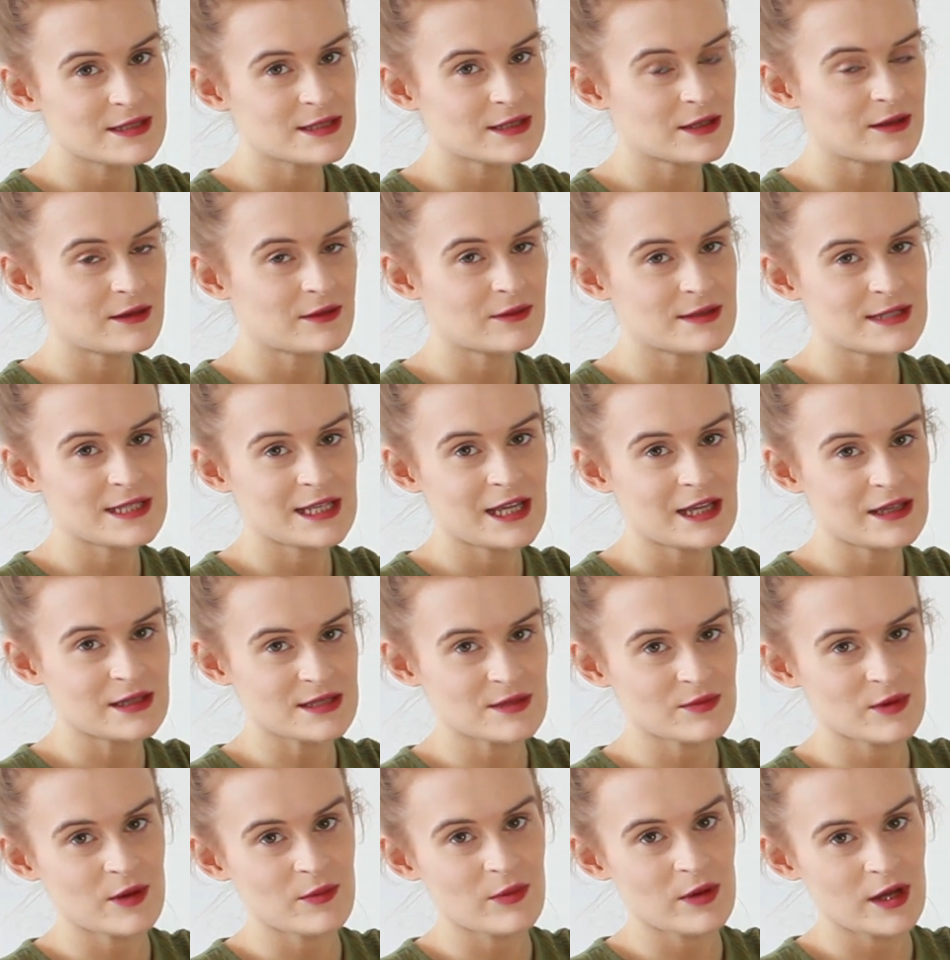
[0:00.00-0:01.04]
so it was a
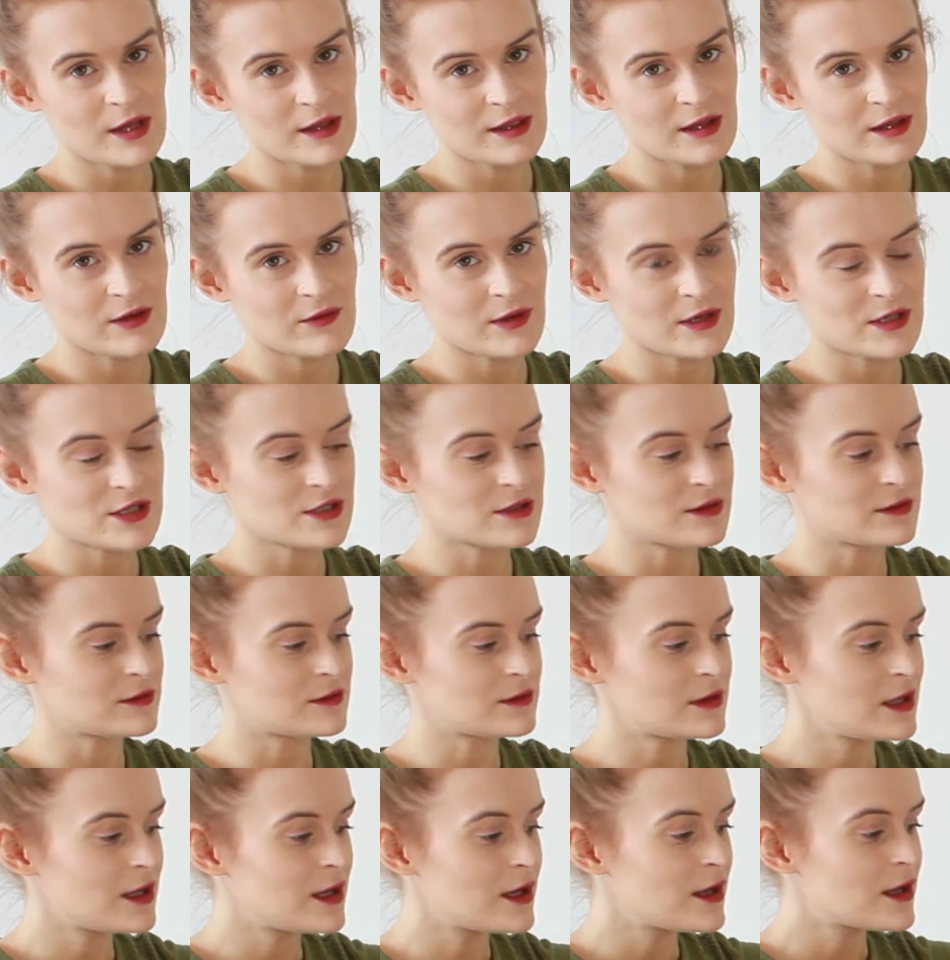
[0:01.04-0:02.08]
case whereby the
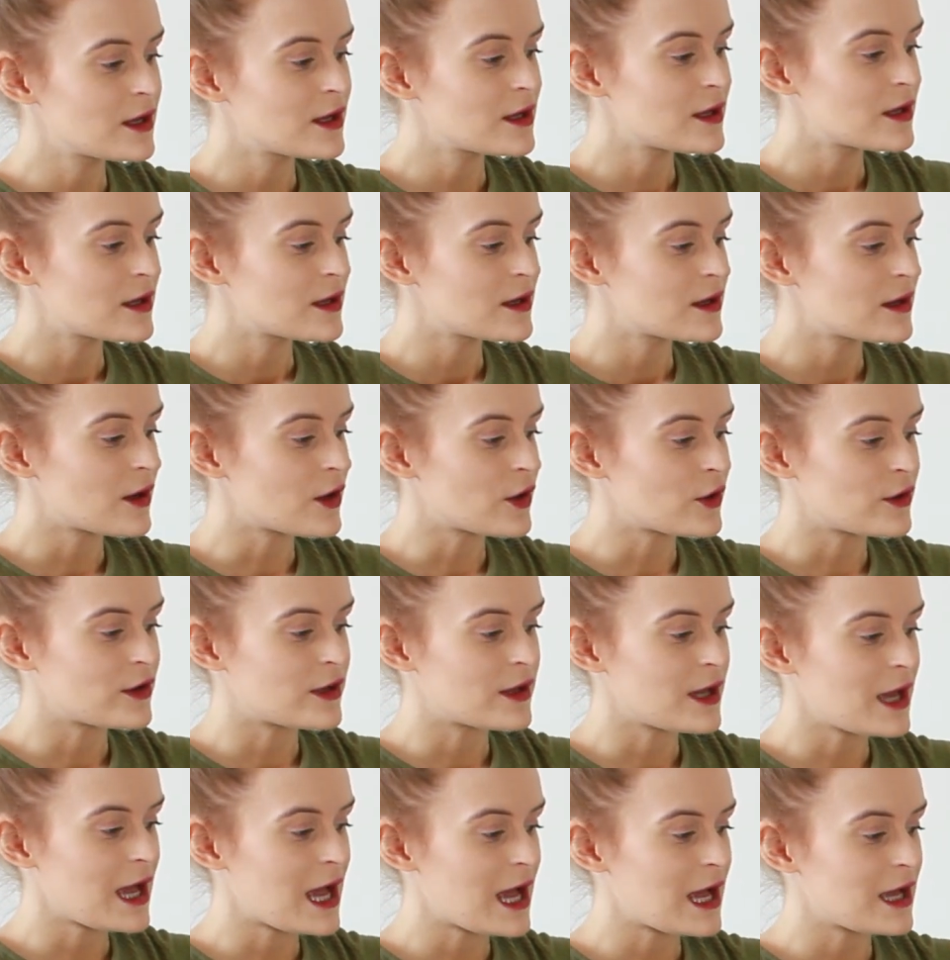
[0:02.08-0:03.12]
original
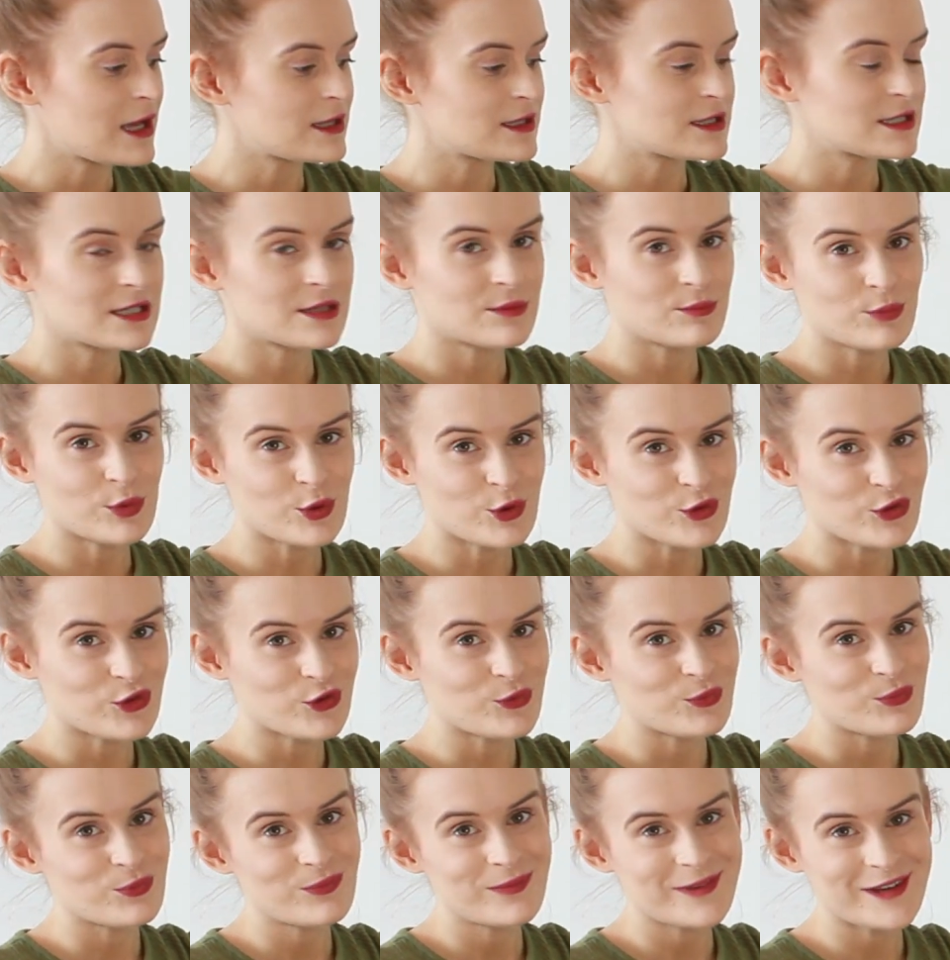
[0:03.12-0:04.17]
owner had bought
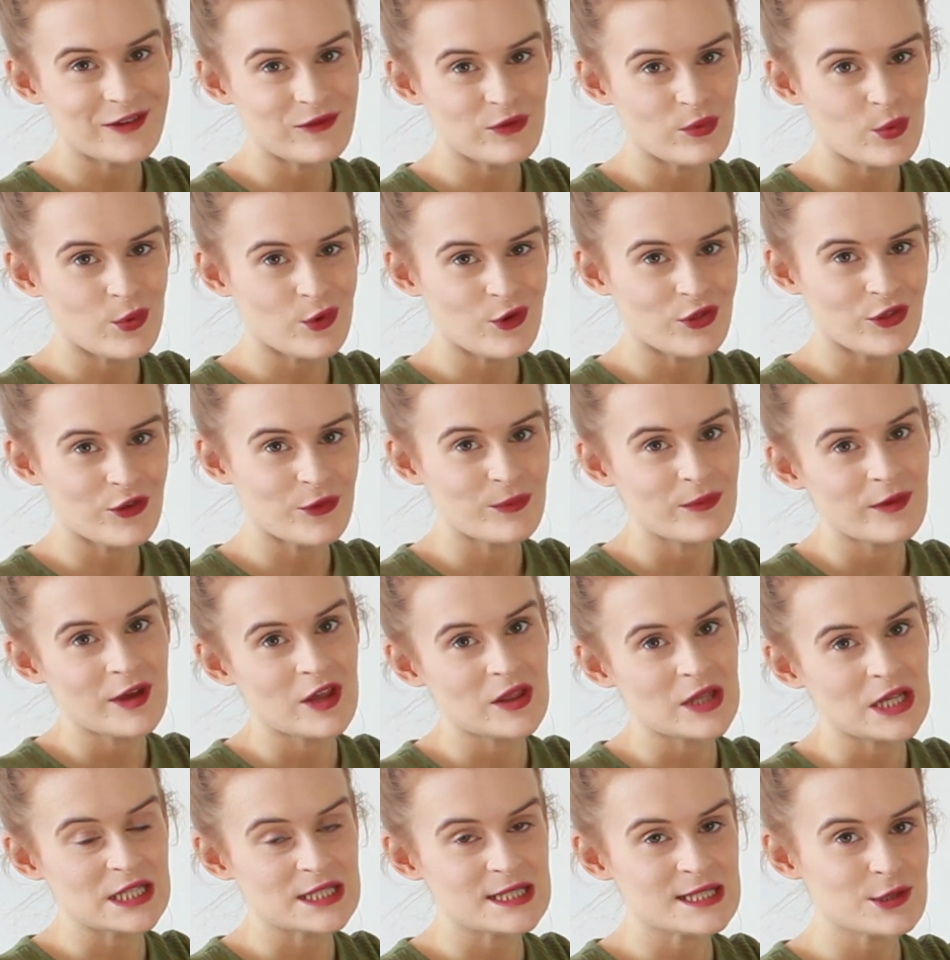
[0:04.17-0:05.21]
them, never worn them,
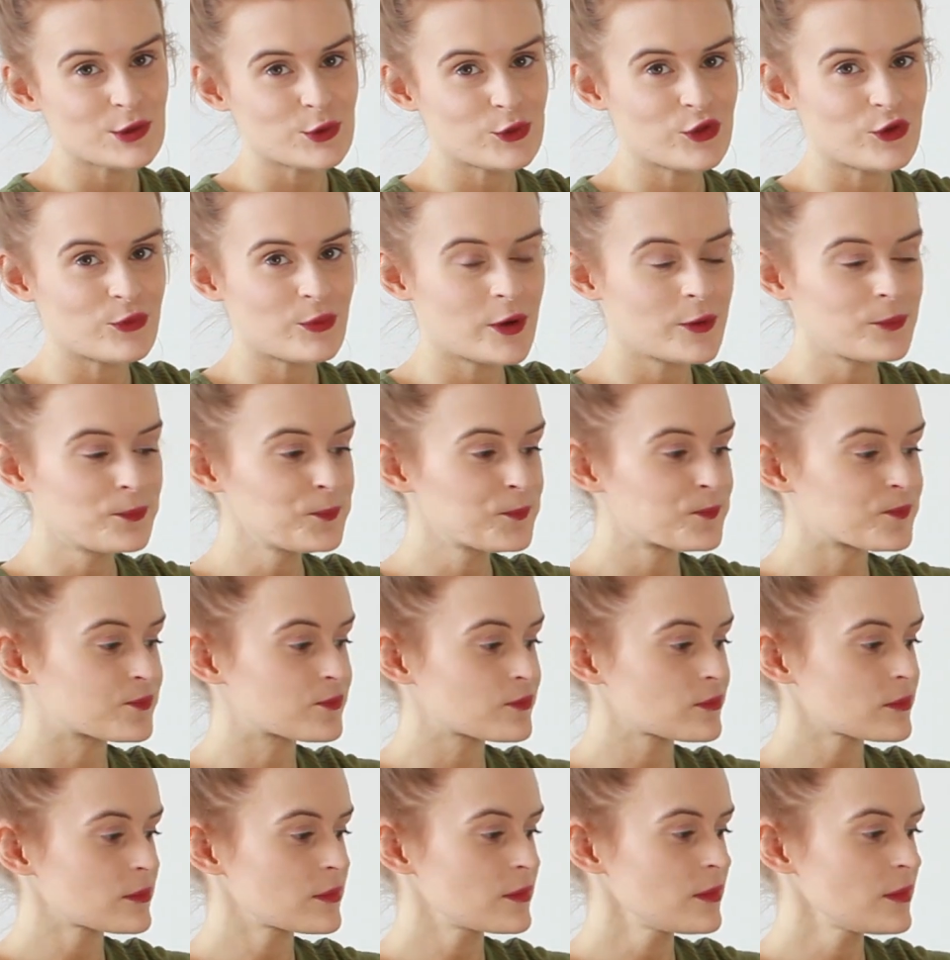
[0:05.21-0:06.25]
and then sold them on.